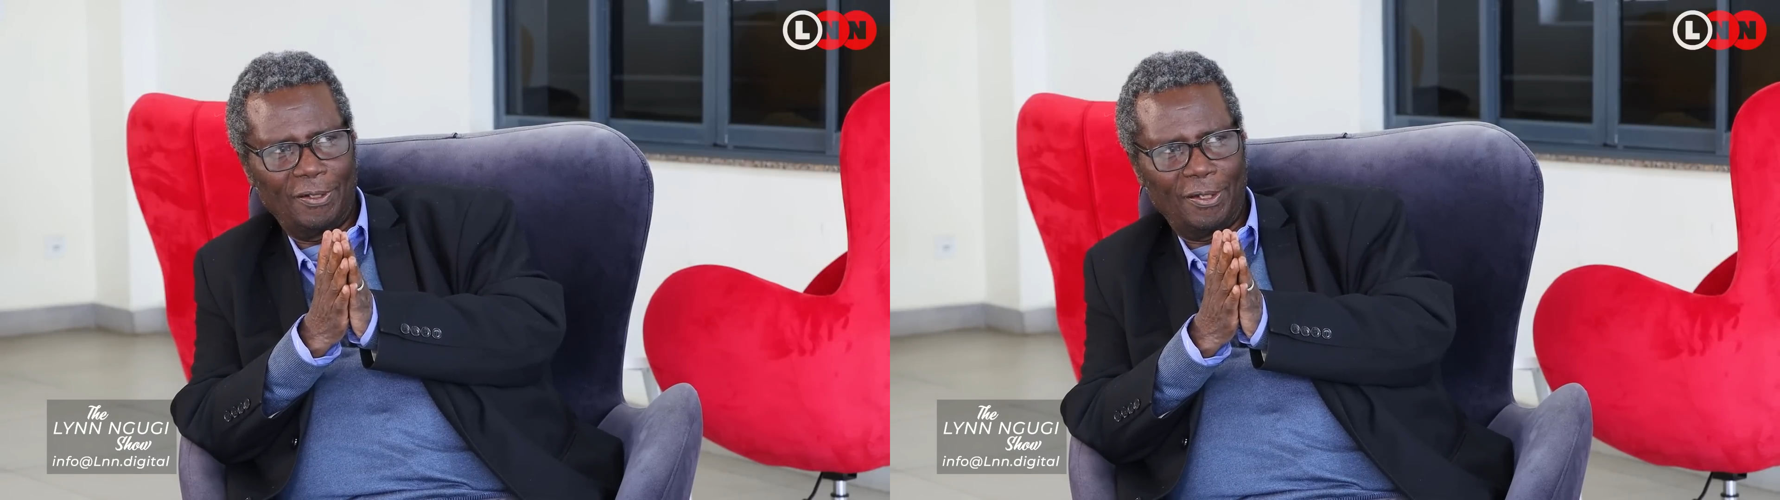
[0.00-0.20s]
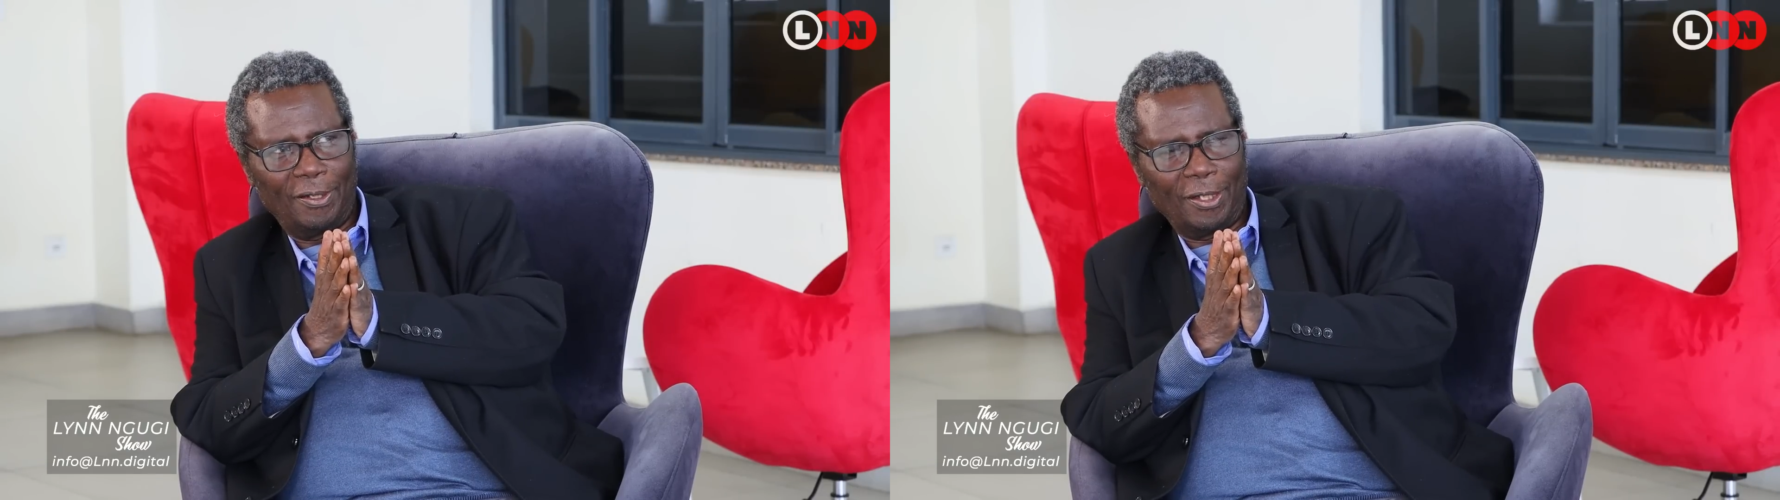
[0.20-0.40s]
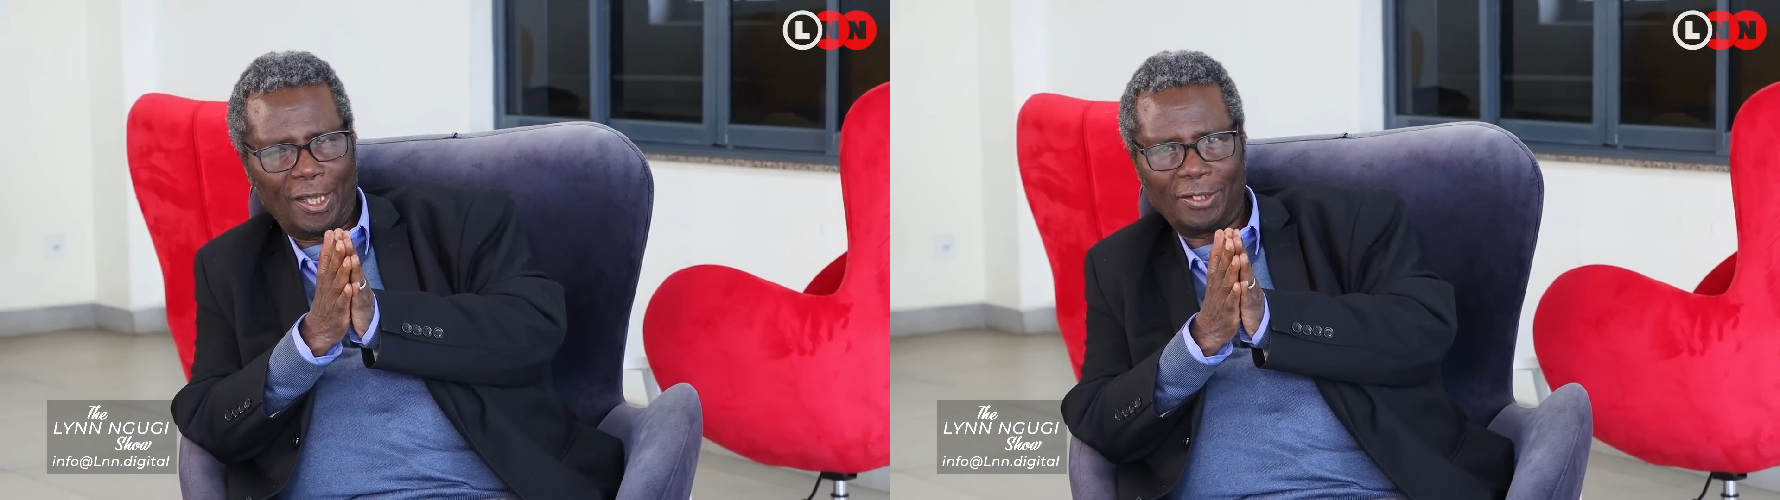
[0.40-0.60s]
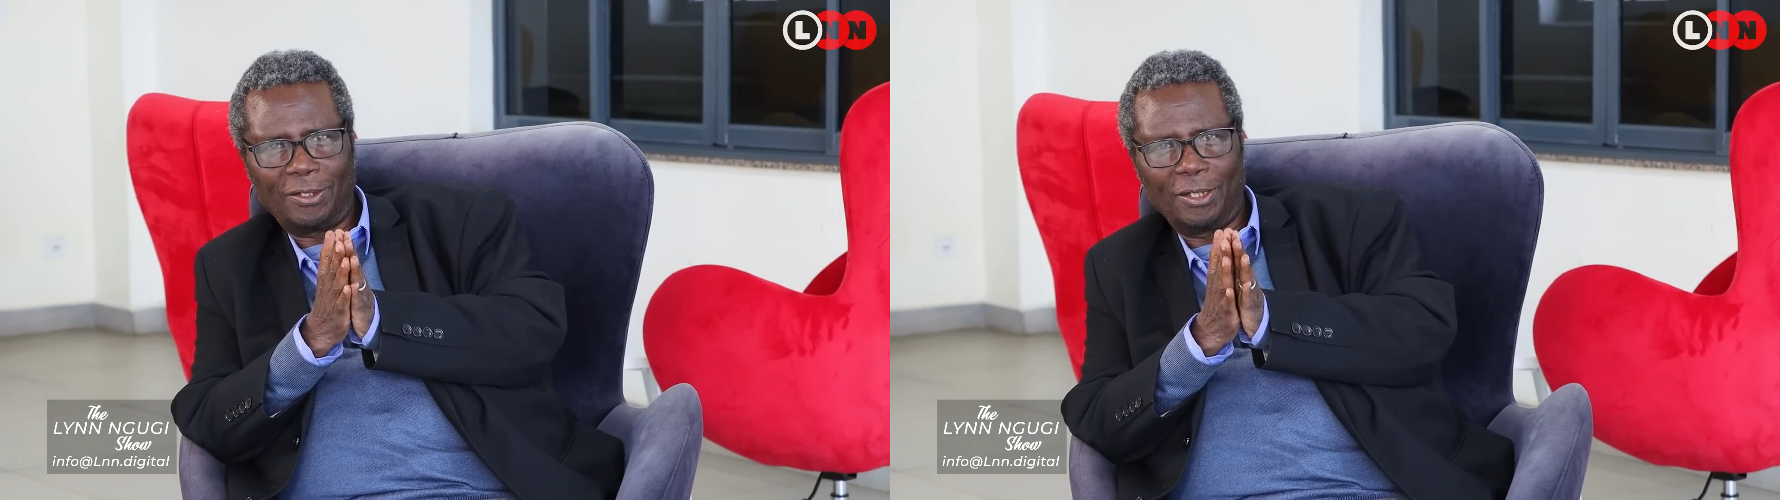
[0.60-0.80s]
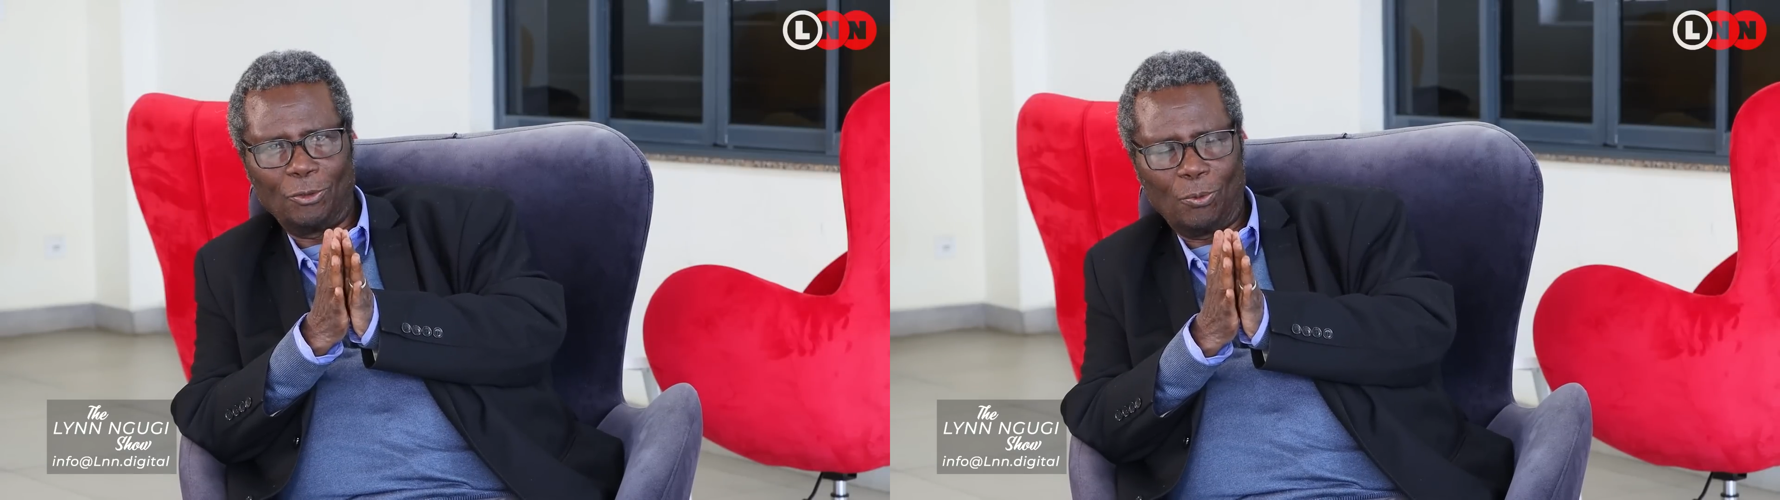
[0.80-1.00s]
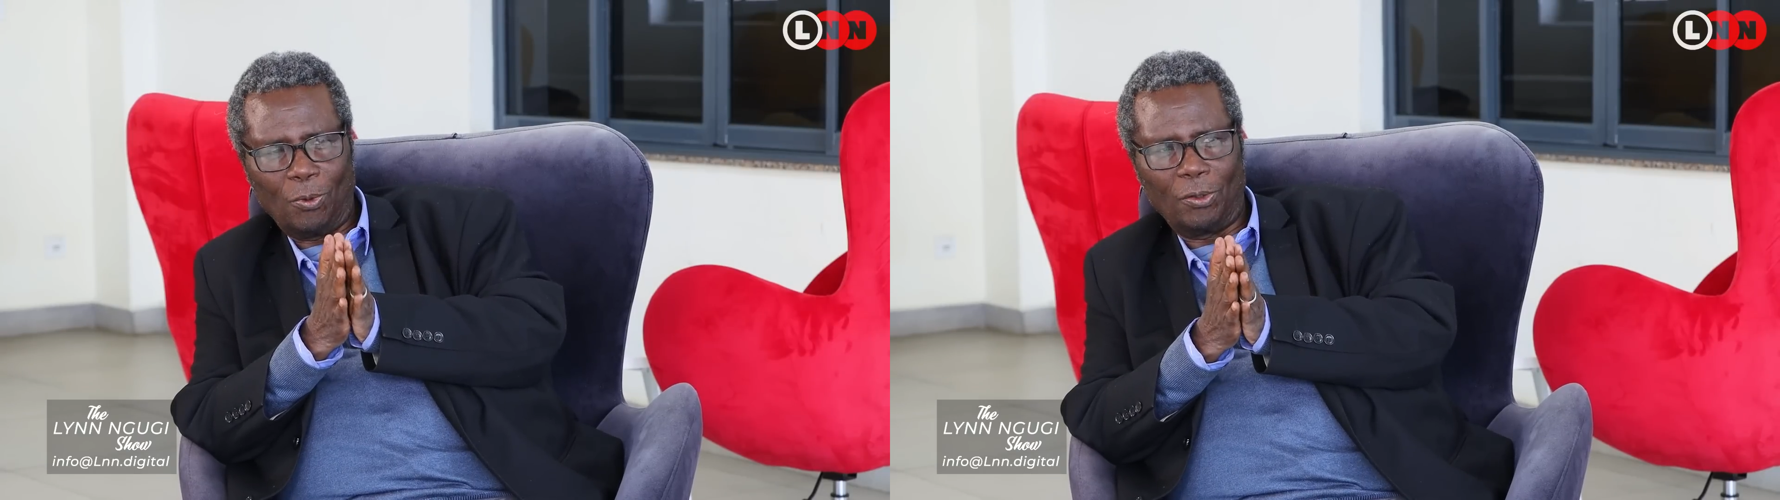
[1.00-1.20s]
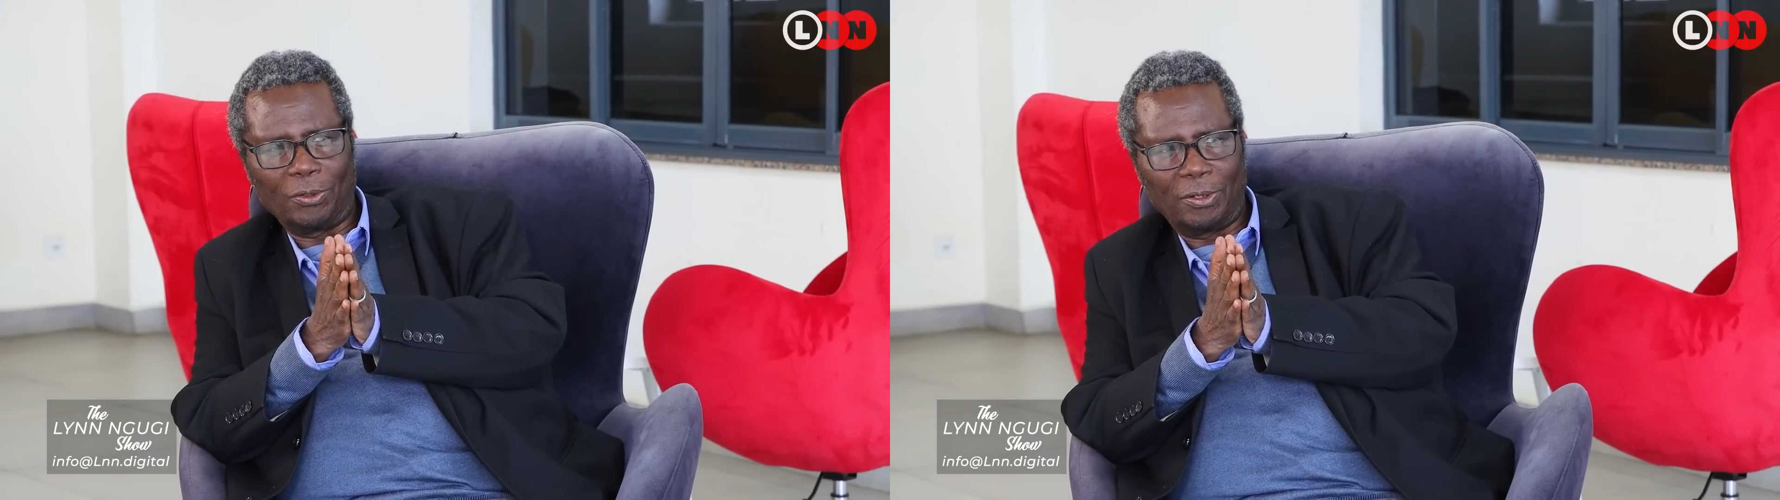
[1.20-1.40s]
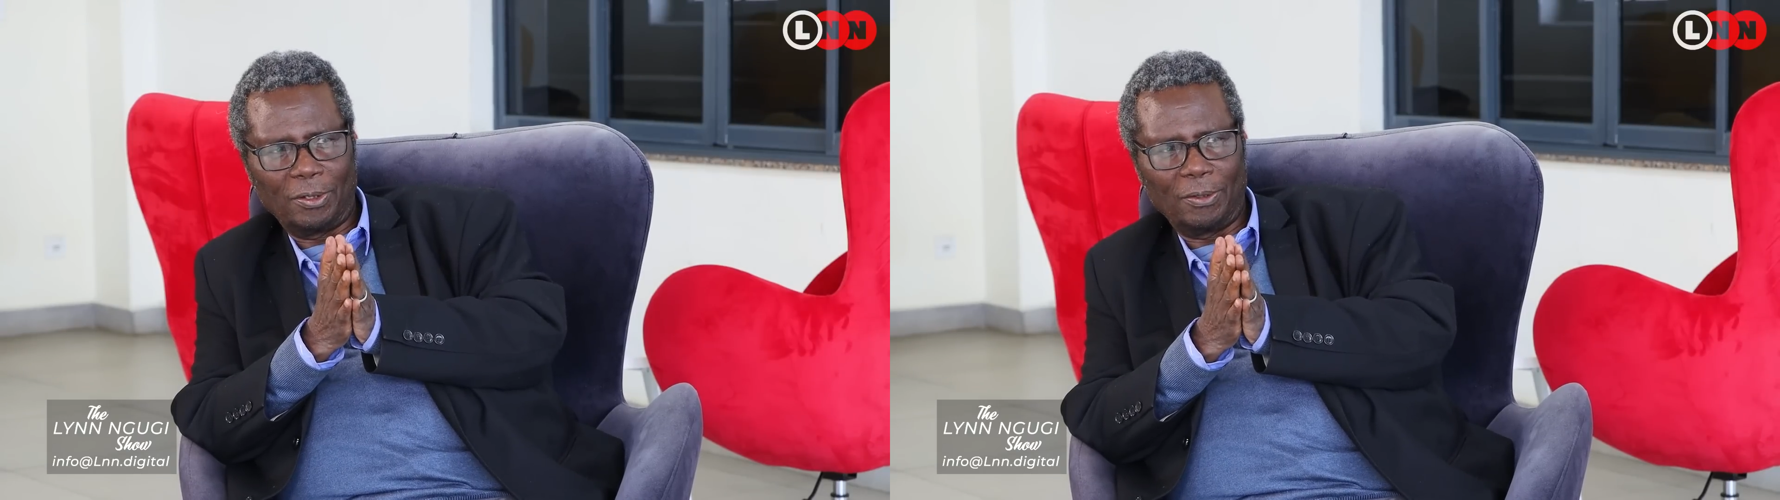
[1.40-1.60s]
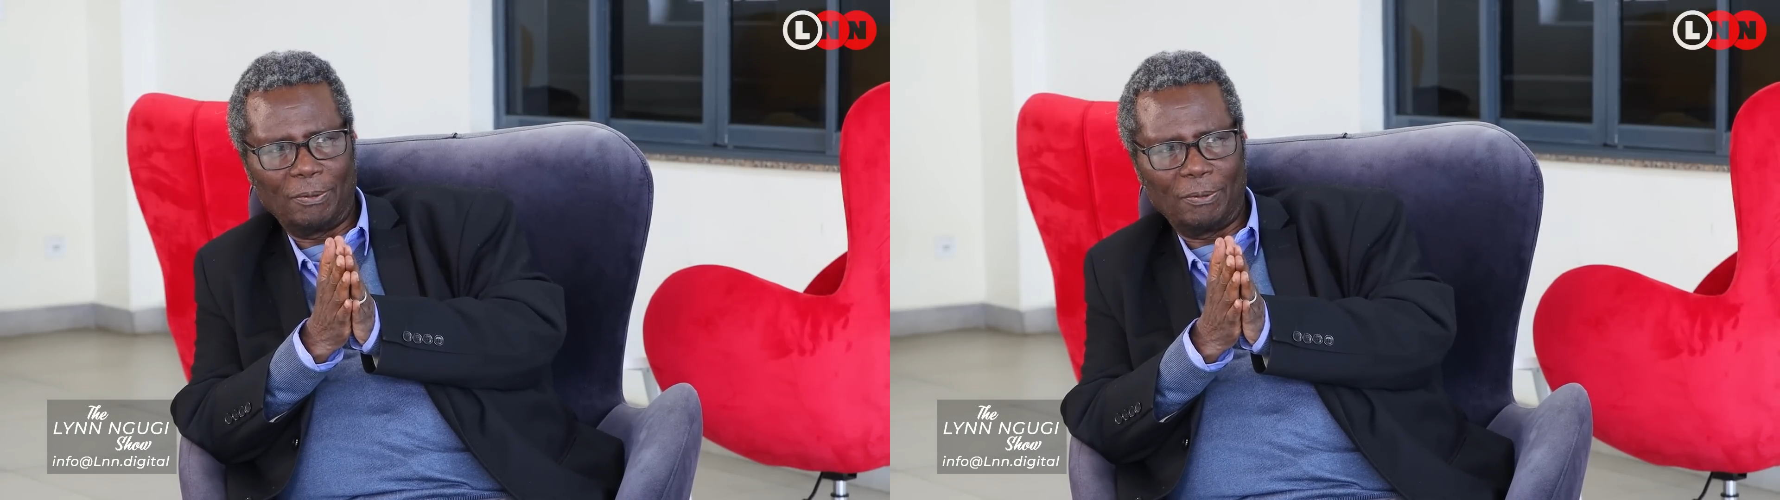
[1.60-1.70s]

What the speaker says: And the last thing you want